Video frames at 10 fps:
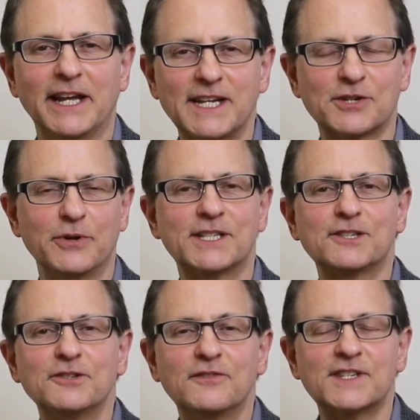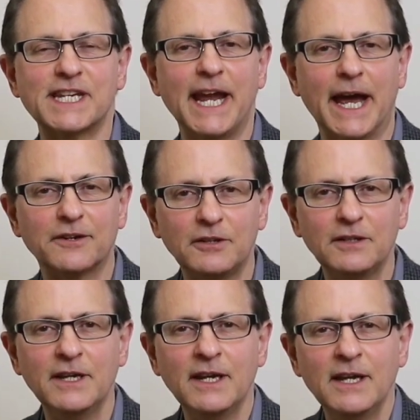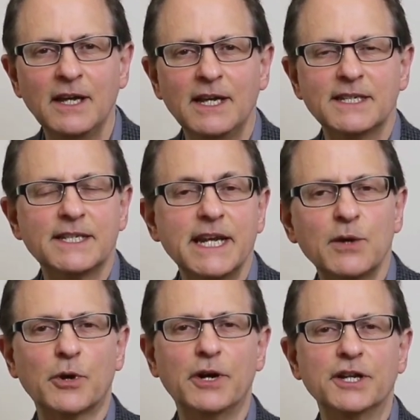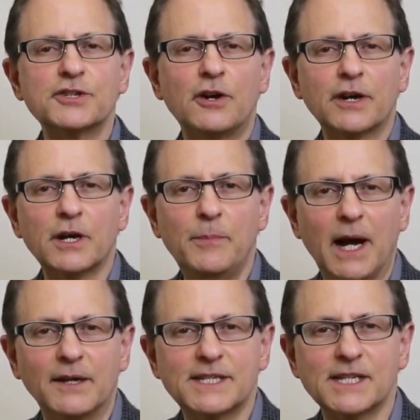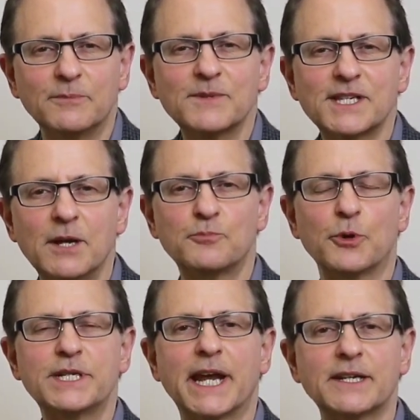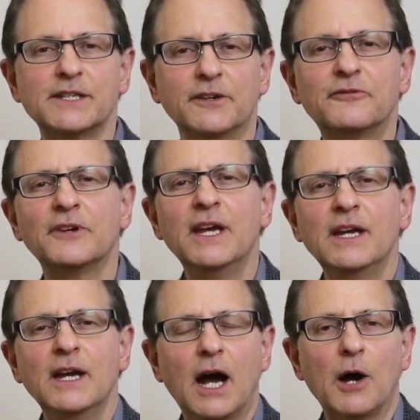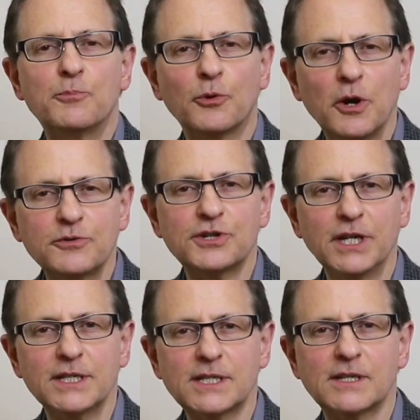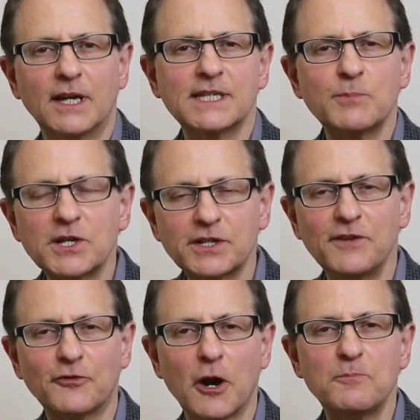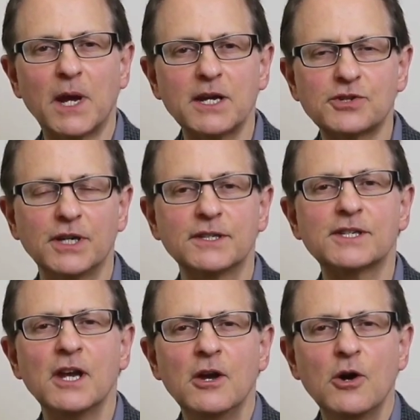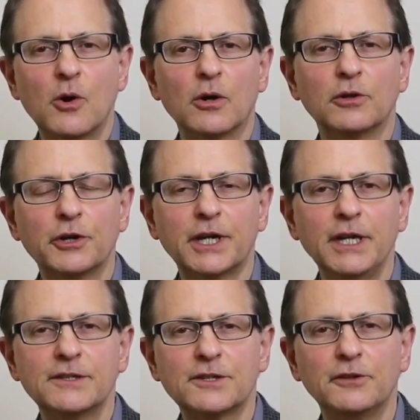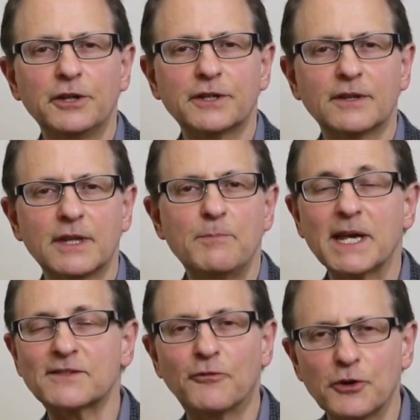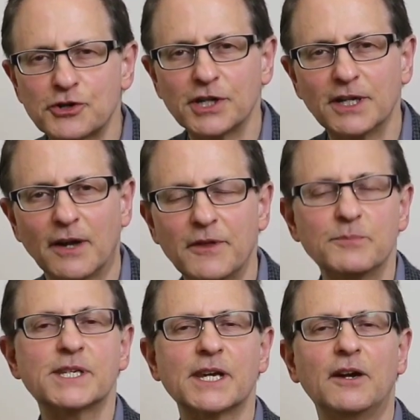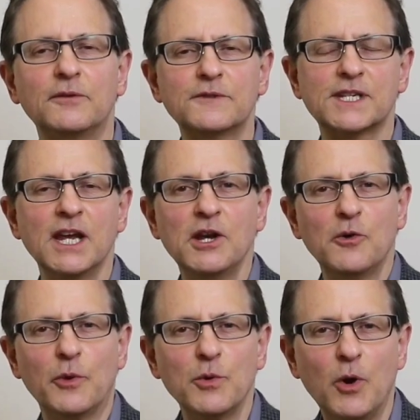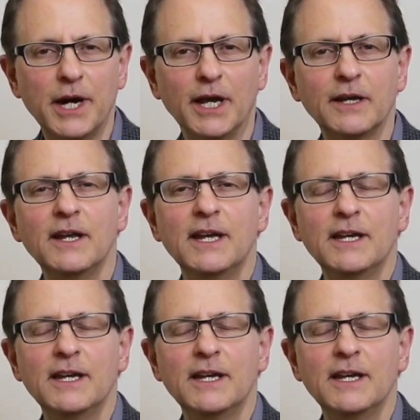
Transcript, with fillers: Laser Institute of Seattle. Today we're going to talk about some sun protective approaches, especially for our patients who are looking to look the best version of themselves. We want to